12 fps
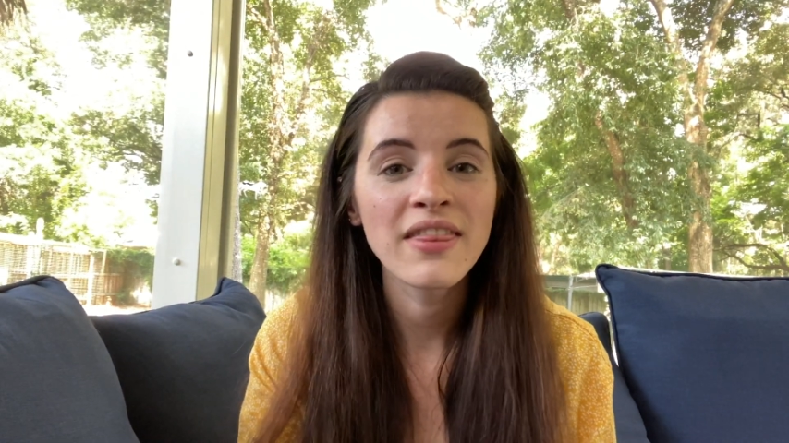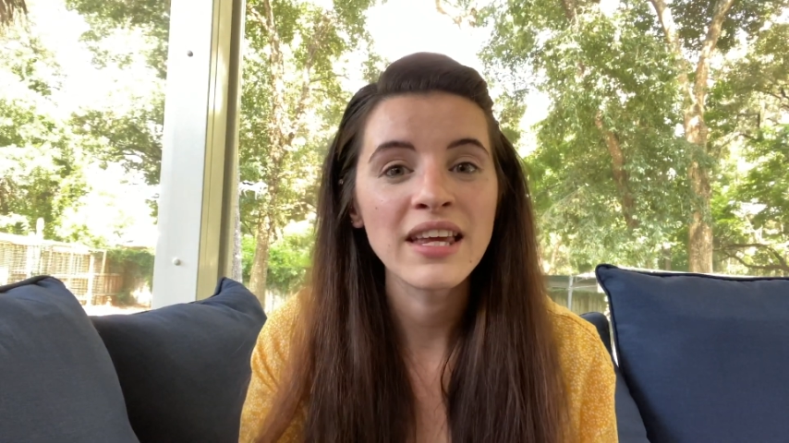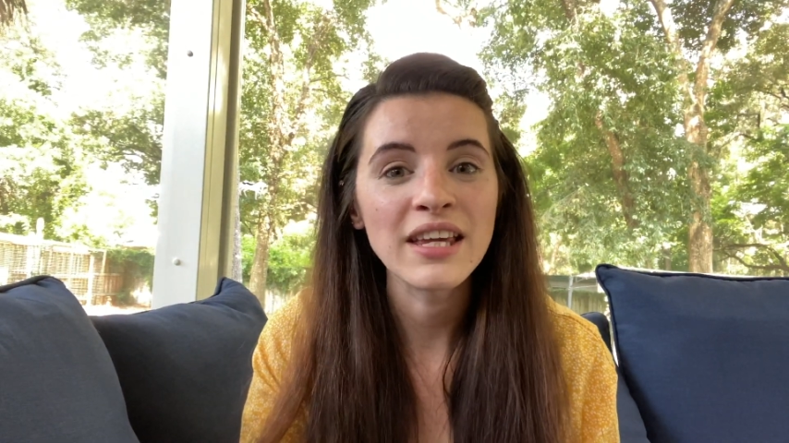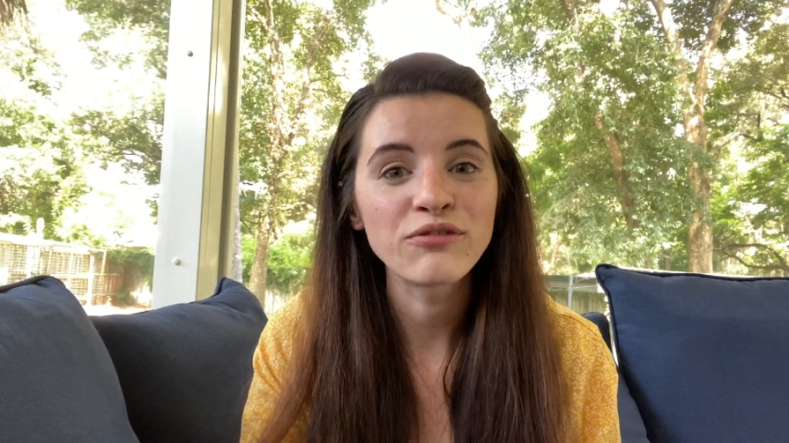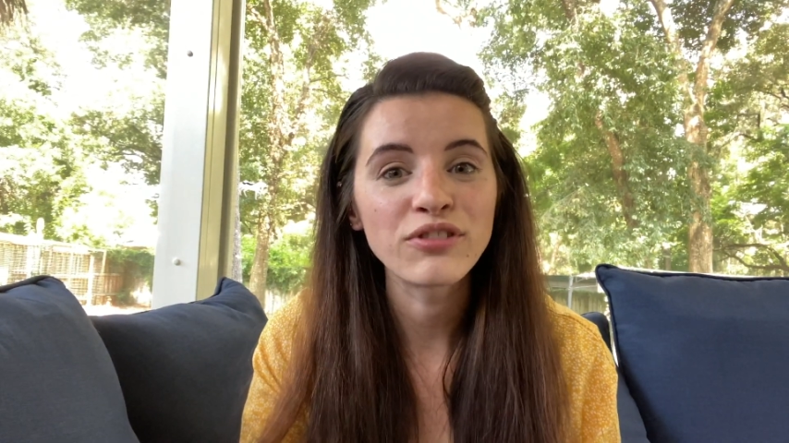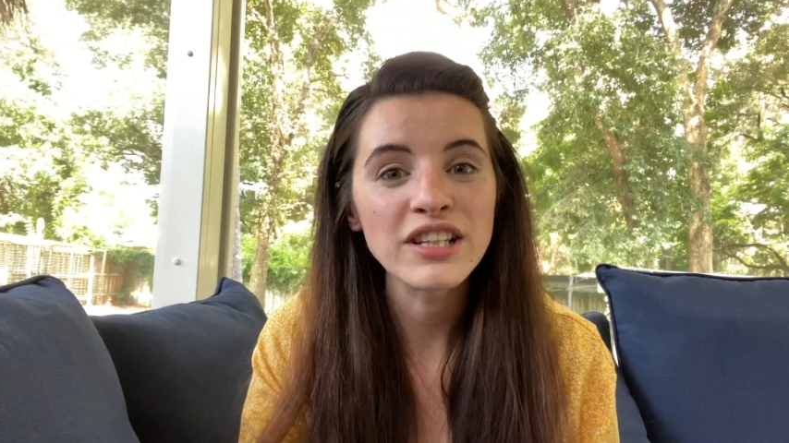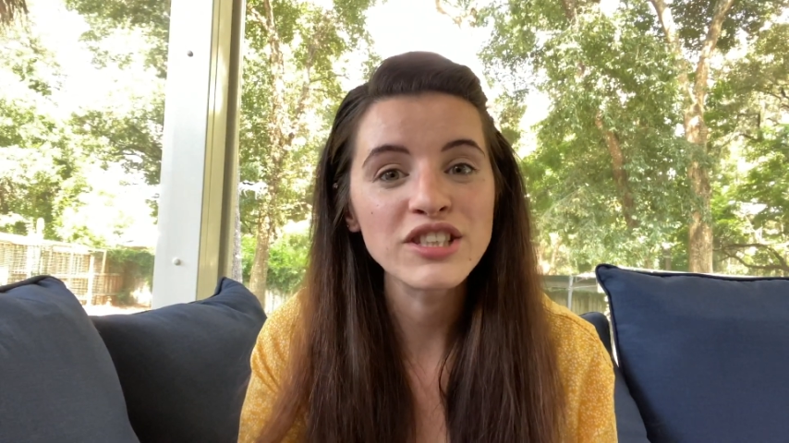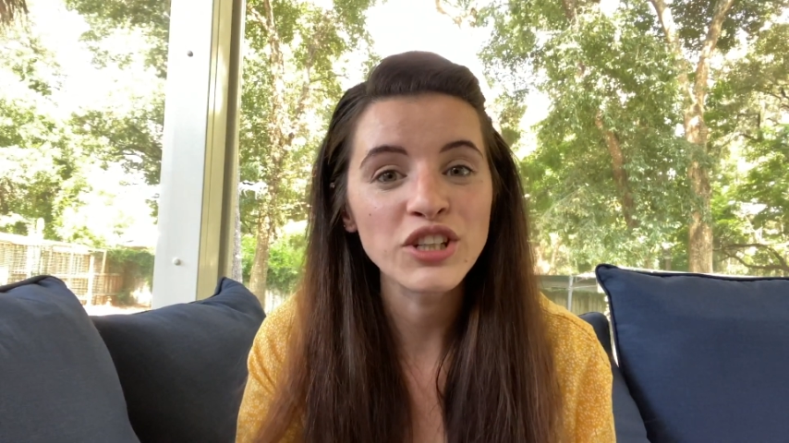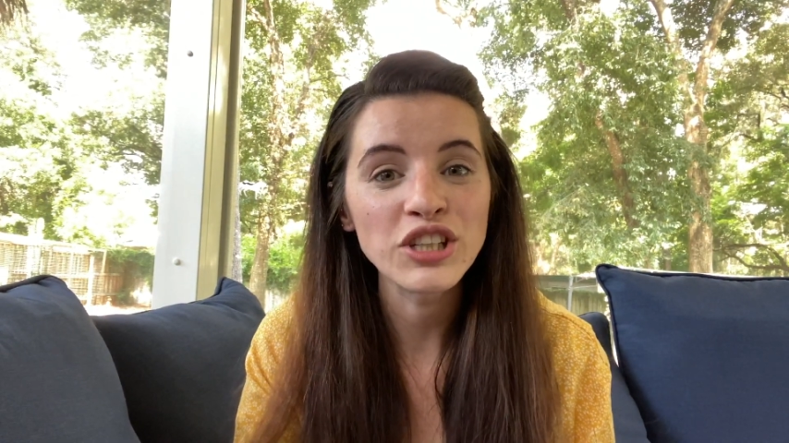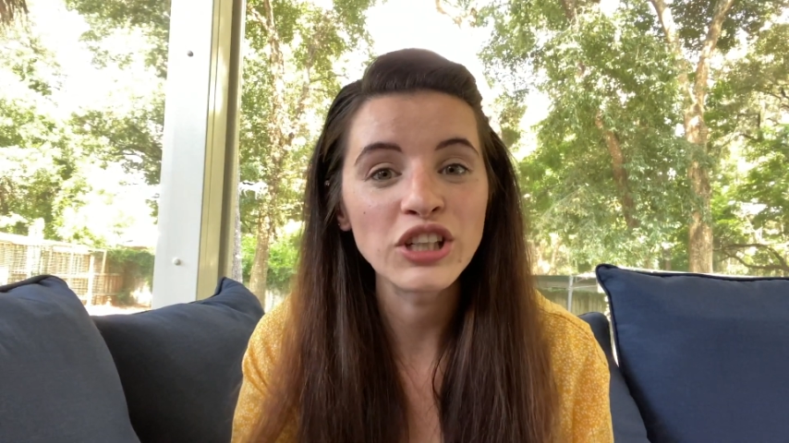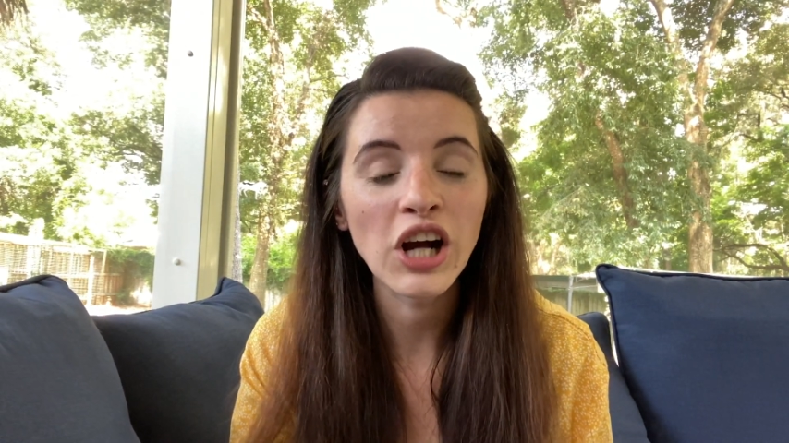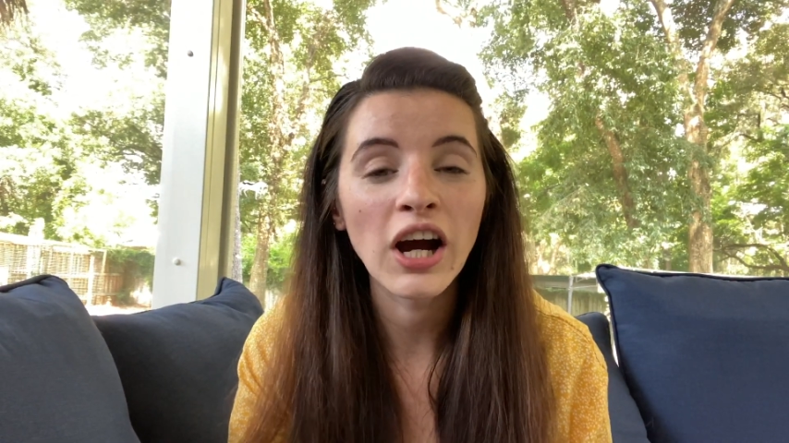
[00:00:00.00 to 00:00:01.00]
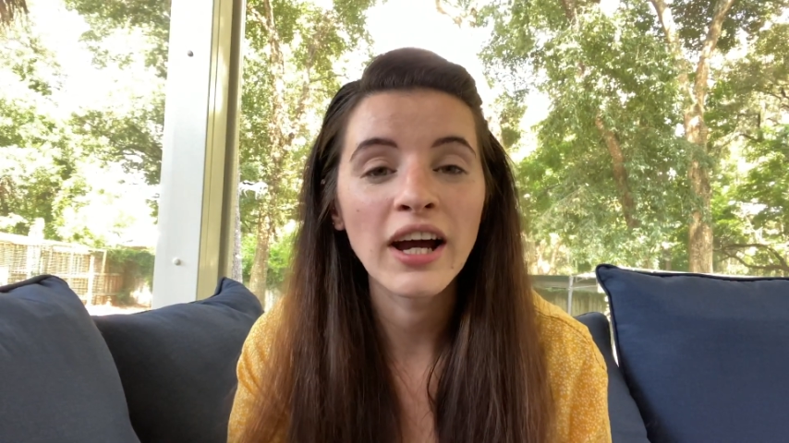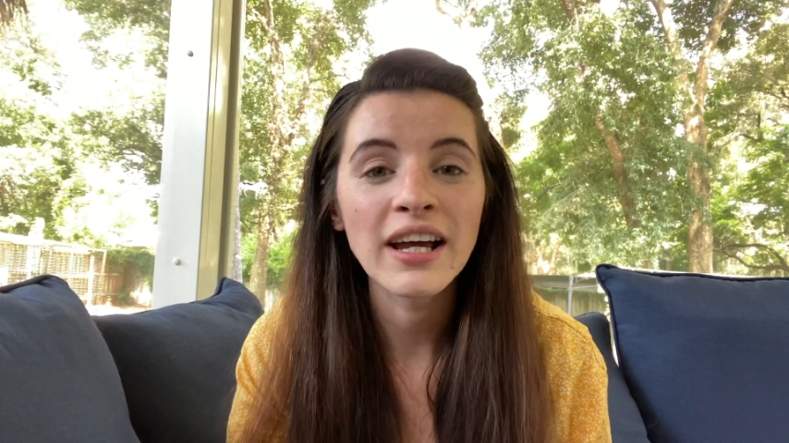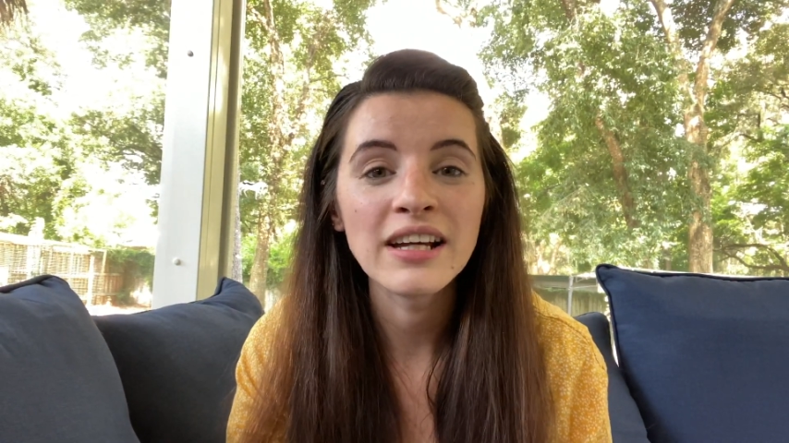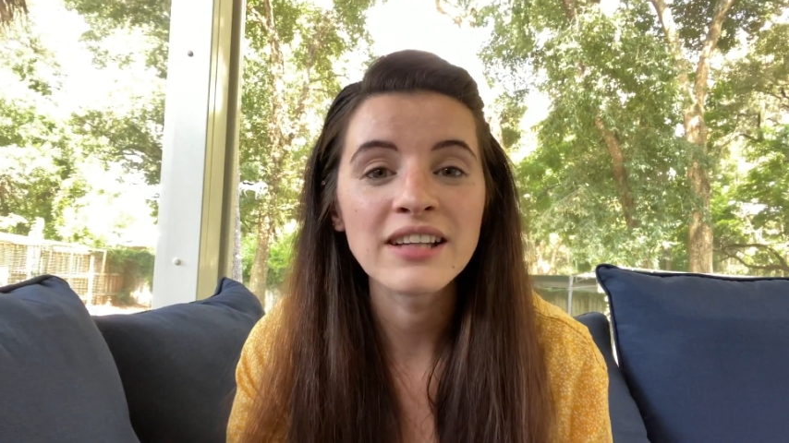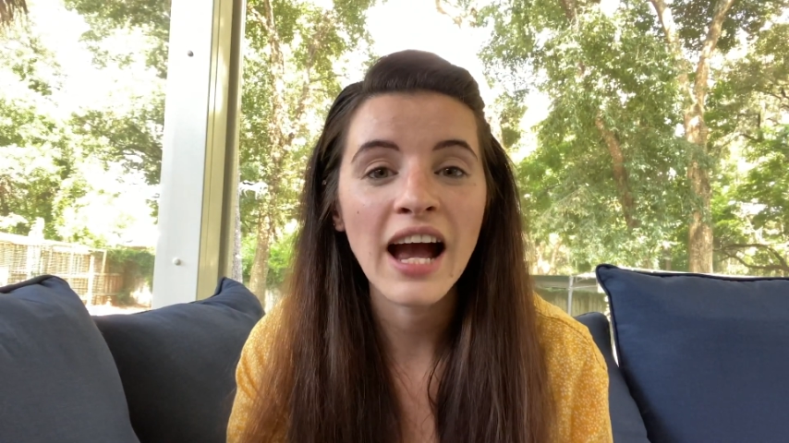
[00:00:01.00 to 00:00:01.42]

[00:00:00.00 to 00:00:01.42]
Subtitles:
the free study guide